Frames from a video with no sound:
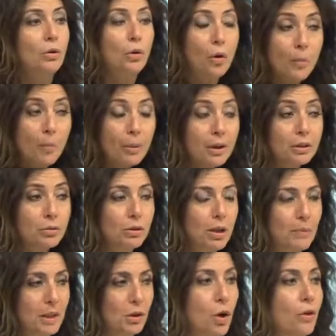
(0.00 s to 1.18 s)
compared to the
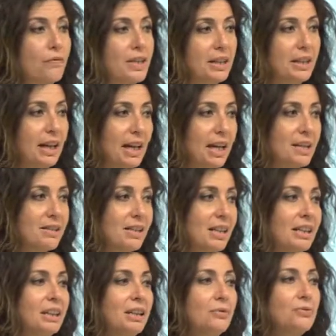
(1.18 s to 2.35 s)
Markovian case
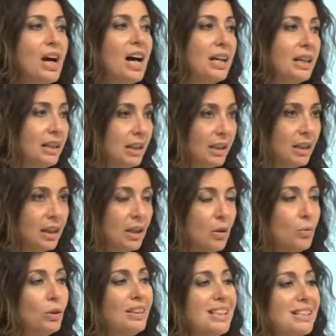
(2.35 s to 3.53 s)
in defining
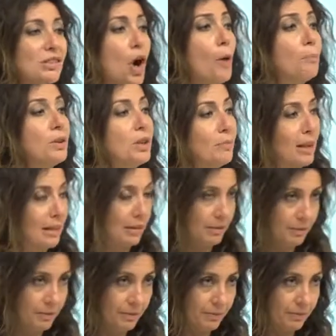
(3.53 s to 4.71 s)
what is optimal
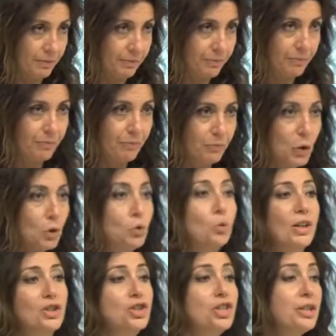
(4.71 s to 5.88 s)
to
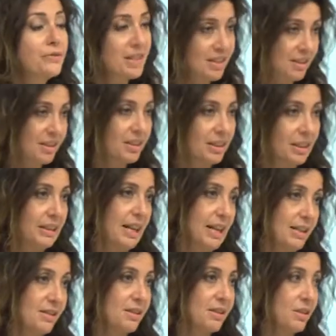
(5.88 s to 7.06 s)
achieve a certain
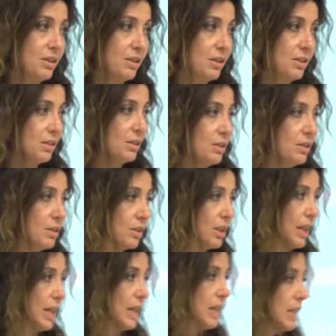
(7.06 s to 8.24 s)
task. Okay?